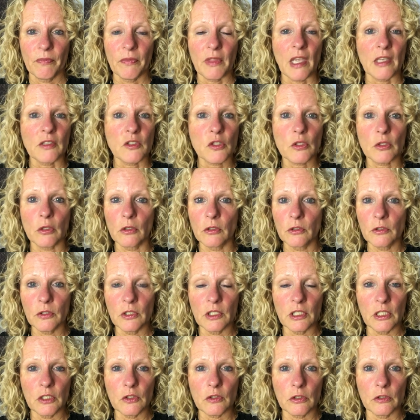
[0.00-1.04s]
That's all you
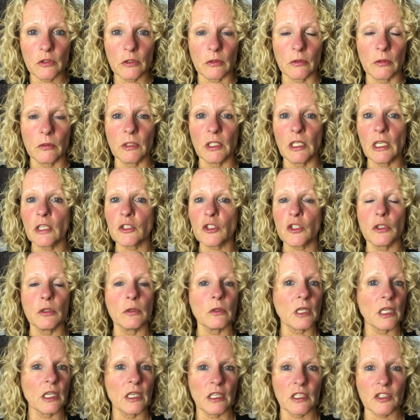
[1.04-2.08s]
need to do. Yes, you
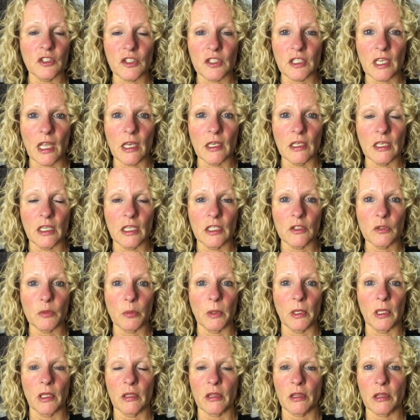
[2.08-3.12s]
can extend it
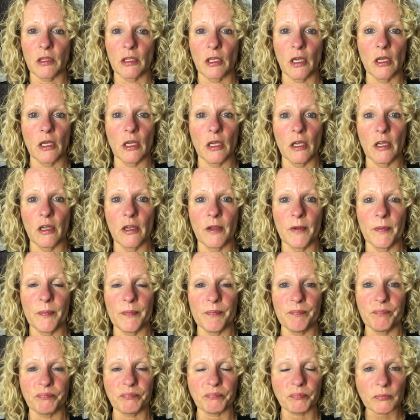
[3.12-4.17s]
with
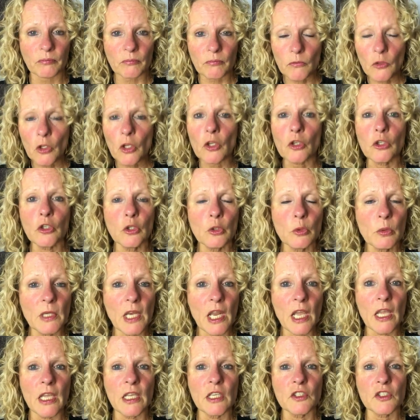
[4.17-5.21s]
um, Q and
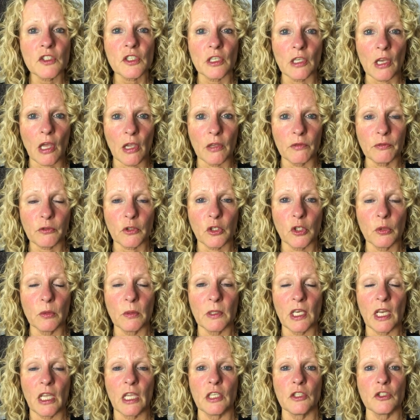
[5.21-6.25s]
A's, live Q
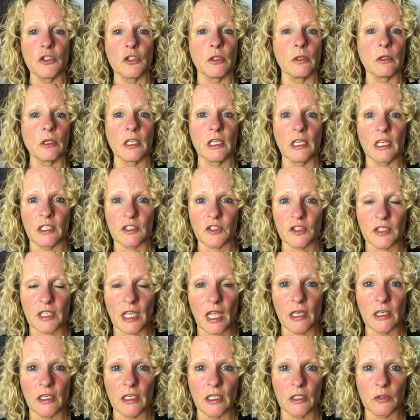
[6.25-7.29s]
and A's. You can
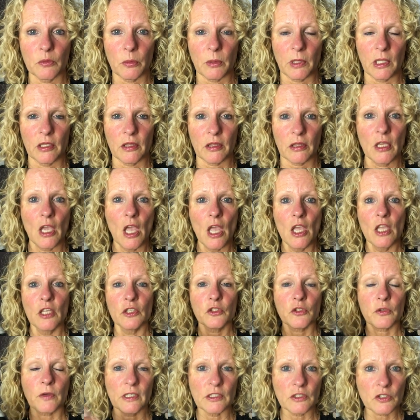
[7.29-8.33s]
extend it with
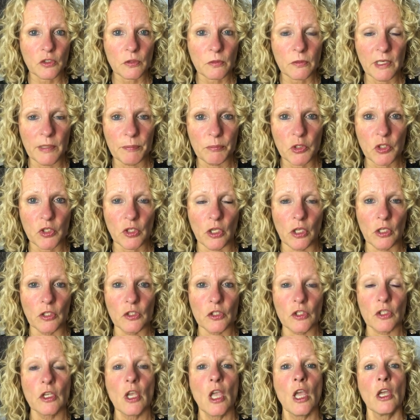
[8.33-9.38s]

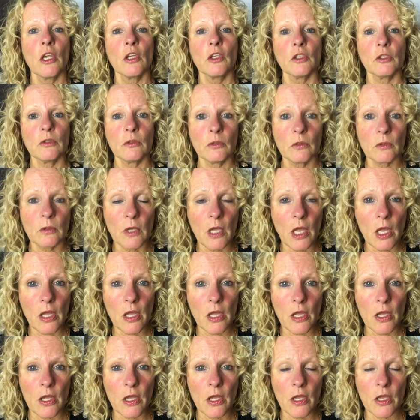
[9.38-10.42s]
transcriptions. You,
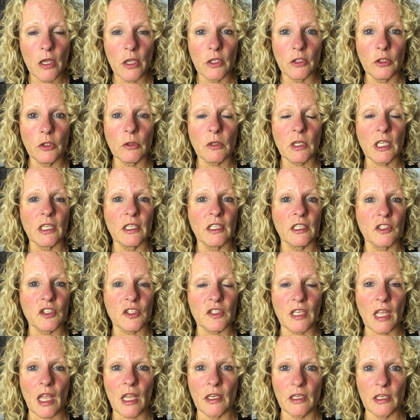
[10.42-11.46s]
uh, you can
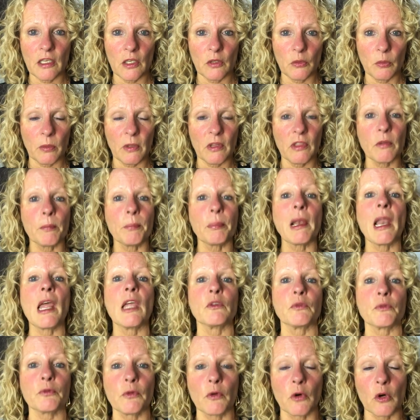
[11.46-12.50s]
extend it with a
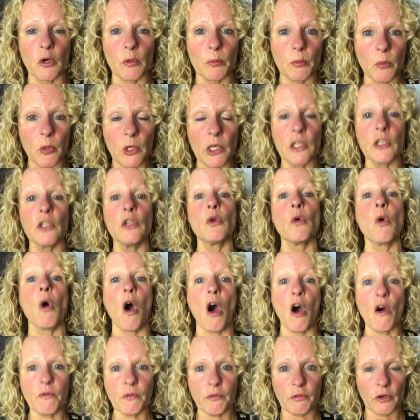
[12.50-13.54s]
platform where you
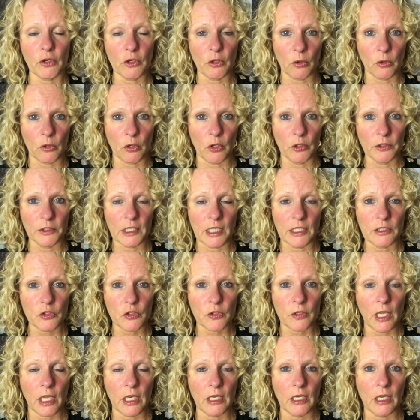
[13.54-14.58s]
offer your online
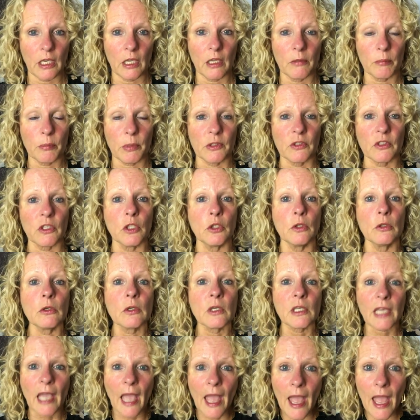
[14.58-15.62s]
training. But
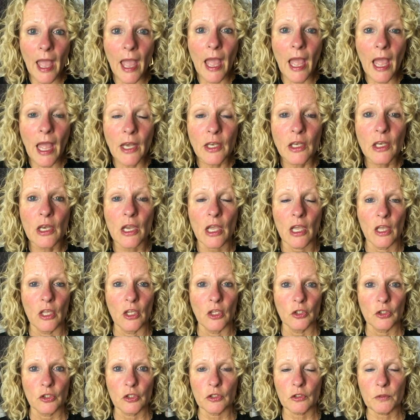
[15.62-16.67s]
you can
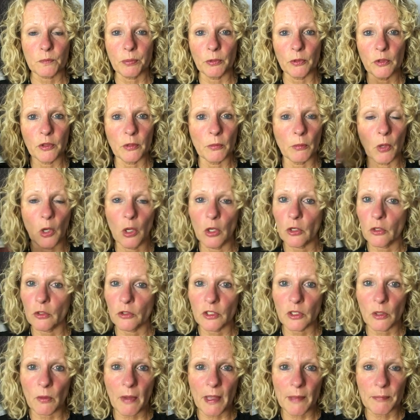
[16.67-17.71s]
just put them all
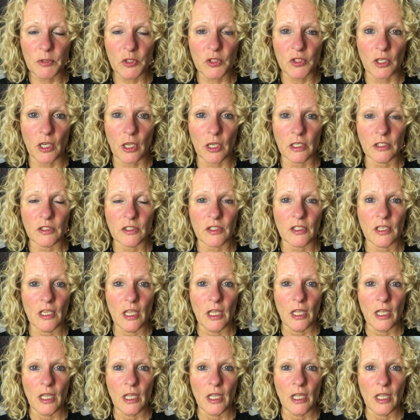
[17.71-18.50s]
on your website,